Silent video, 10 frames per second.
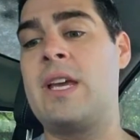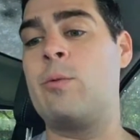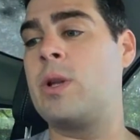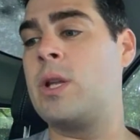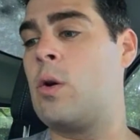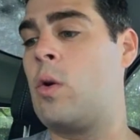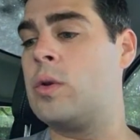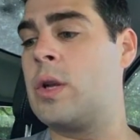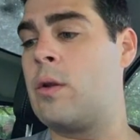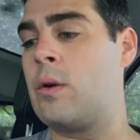really a whole
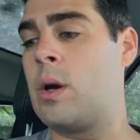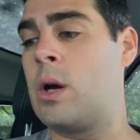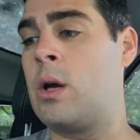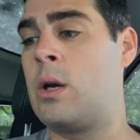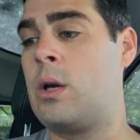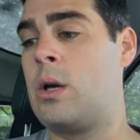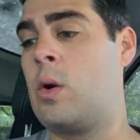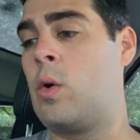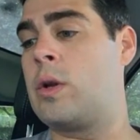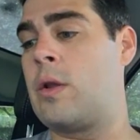
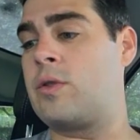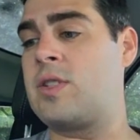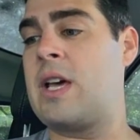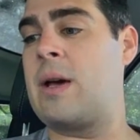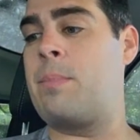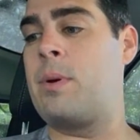nother step